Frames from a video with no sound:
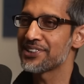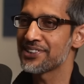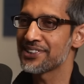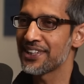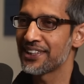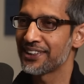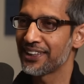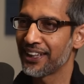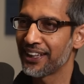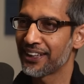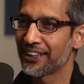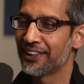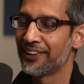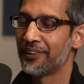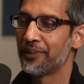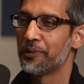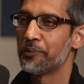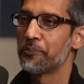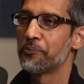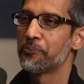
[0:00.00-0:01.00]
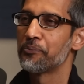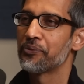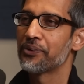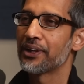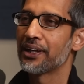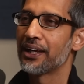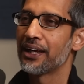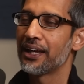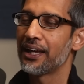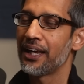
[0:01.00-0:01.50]
Is I think
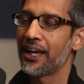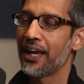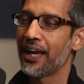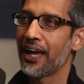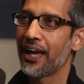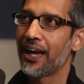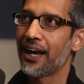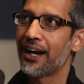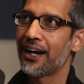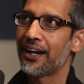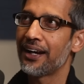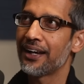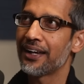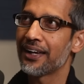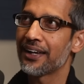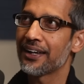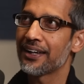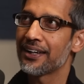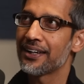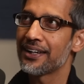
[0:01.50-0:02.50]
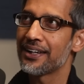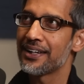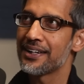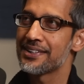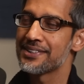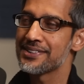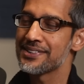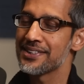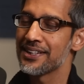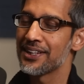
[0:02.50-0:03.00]
A I
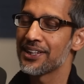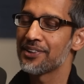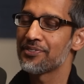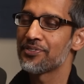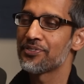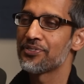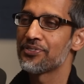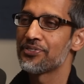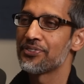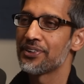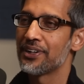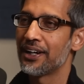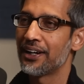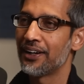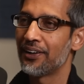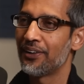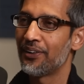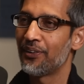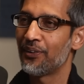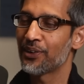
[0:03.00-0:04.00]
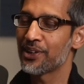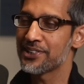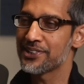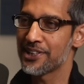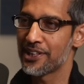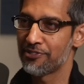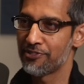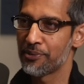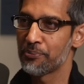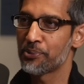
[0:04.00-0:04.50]
itself uh, on a
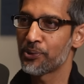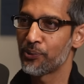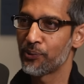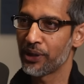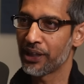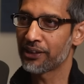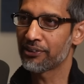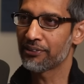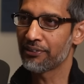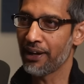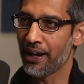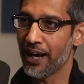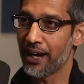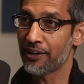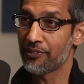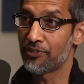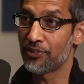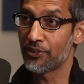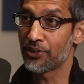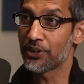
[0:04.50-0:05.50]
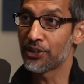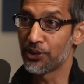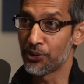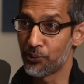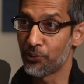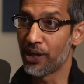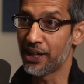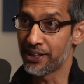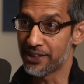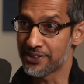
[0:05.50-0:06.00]
self-improving track for
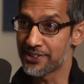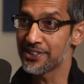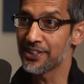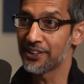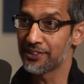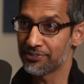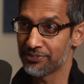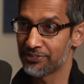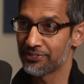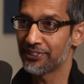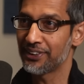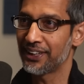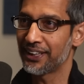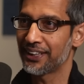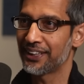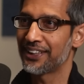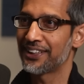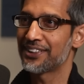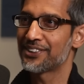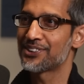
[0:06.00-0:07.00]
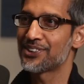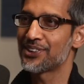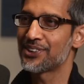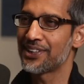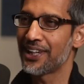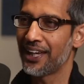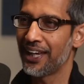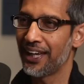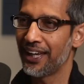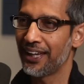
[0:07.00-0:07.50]
U I itself. Like, you know,
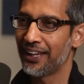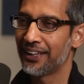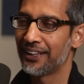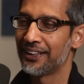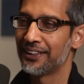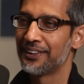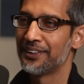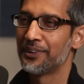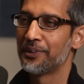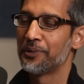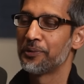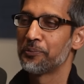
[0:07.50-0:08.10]
today yes. Yes.